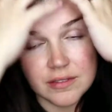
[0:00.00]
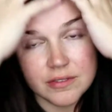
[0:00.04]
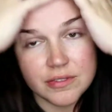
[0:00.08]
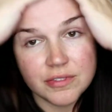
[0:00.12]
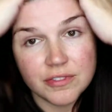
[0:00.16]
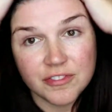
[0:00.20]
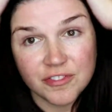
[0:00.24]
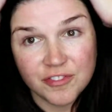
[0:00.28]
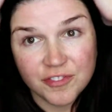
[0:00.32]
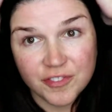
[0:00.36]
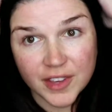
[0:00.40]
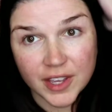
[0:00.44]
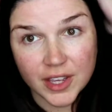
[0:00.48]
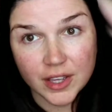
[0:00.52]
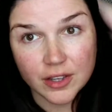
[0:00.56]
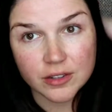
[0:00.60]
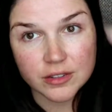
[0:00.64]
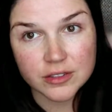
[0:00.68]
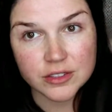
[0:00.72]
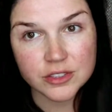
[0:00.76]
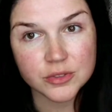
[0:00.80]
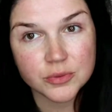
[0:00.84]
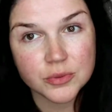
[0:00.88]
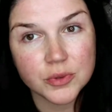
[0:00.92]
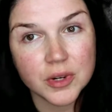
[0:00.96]
it
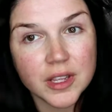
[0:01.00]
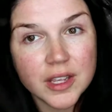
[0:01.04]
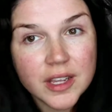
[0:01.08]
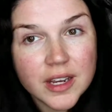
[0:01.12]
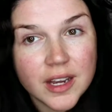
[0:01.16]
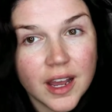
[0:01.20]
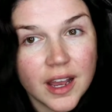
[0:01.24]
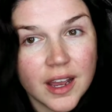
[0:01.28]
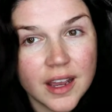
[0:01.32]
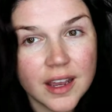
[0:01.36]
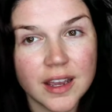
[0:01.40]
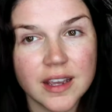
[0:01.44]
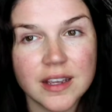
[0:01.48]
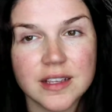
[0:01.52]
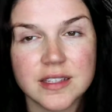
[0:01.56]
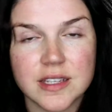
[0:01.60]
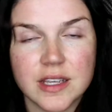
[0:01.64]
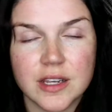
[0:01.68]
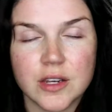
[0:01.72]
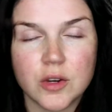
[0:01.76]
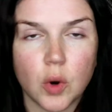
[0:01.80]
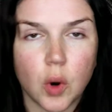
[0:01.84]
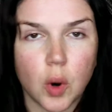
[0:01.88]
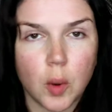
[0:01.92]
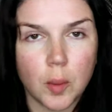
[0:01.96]
feels really
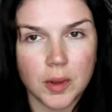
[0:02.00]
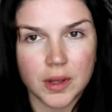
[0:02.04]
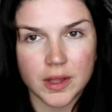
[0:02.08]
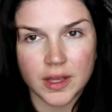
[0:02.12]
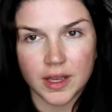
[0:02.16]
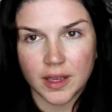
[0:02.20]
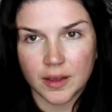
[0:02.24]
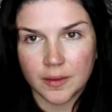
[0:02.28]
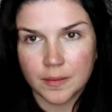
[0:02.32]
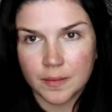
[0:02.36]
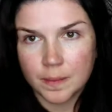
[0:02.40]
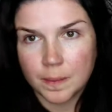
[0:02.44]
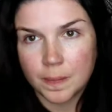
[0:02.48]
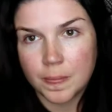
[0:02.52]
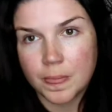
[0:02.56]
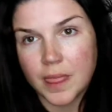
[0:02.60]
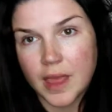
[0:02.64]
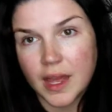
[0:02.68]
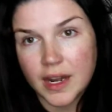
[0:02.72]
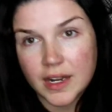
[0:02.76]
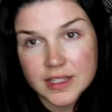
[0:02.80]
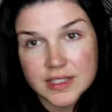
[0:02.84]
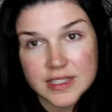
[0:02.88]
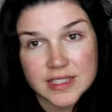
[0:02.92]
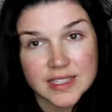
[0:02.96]
nice. And normally,
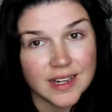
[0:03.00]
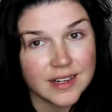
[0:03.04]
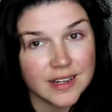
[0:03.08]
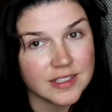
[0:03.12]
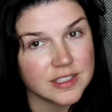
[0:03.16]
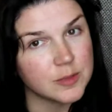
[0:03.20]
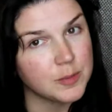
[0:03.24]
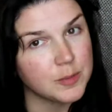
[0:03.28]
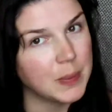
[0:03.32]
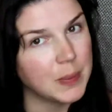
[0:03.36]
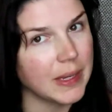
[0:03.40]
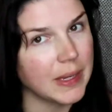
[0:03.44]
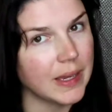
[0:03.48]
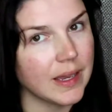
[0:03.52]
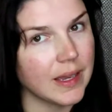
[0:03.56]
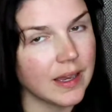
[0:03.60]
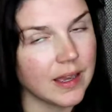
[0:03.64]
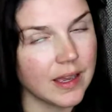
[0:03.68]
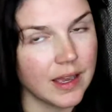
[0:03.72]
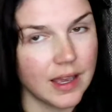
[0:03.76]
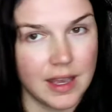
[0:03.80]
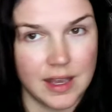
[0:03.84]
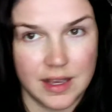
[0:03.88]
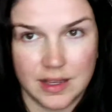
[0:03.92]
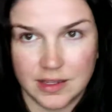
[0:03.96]
and it's not as
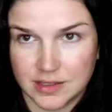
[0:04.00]
big